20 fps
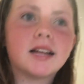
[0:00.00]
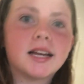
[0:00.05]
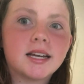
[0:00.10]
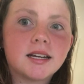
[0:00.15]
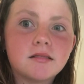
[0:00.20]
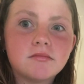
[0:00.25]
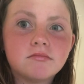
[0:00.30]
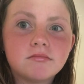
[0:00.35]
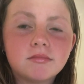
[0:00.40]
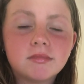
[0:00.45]

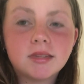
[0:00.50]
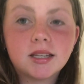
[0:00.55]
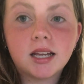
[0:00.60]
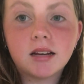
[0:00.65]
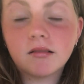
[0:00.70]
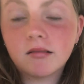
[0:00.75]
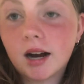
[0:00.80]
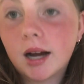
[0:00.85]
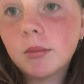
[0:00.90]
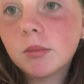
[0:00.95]
like
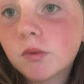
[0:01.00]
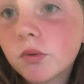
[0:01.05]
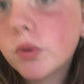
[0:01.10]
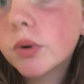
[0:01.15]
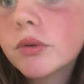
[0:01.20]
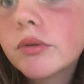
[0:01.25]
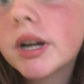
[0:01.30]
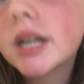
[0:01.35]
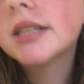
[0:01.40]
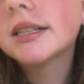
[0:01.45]
they're right
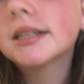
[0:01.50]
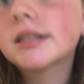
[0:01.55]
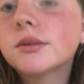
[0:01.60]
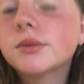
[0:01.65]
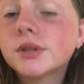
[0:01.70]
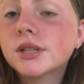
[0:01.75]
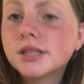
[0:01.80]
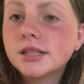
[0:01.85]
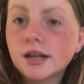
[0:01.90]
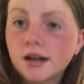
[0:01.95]
before recess,
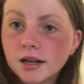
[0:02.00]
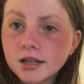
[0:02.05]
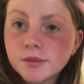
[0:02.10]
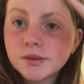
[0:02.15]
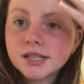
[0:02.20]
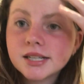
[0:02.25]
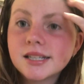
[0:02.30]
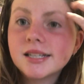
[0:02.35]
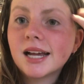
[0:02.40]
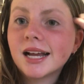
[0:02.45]
which sucks
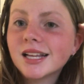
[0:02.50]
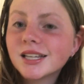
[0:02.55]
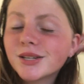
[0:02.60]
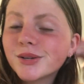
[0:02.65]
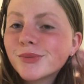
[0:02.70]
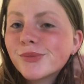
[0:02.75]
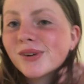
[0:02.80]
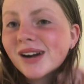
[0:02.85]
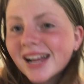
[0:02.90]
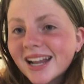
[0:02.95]
because that's
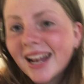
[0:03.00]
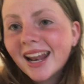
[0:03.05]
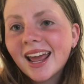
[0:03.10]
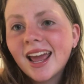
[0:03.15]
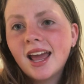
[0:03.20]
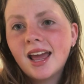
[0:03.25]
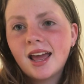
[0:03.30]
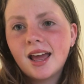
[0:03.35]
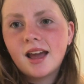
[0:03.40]
when